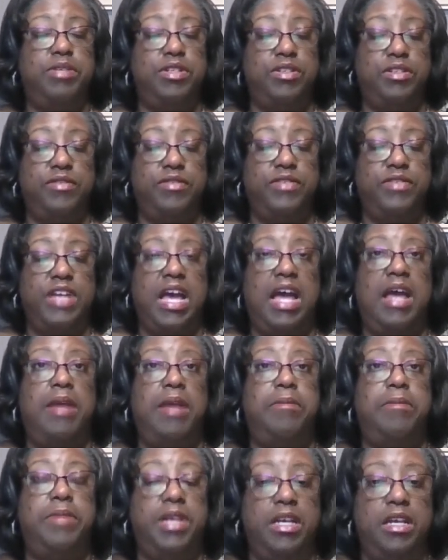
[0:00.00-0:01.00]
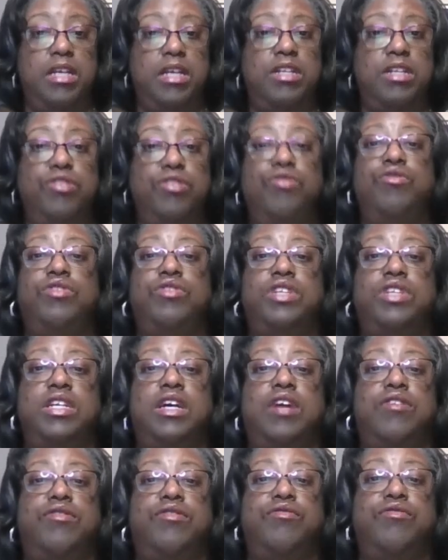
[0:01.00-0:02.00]
period of time due to
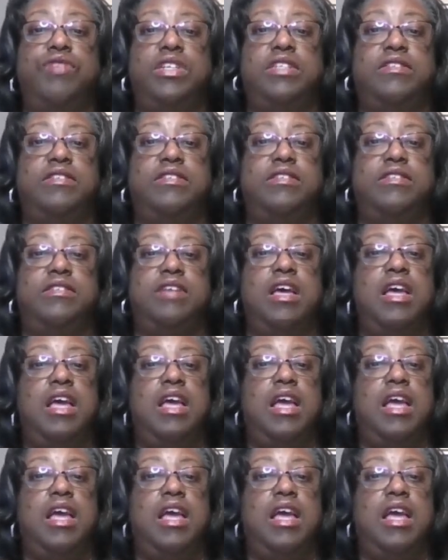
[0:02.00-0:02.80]
health reasons.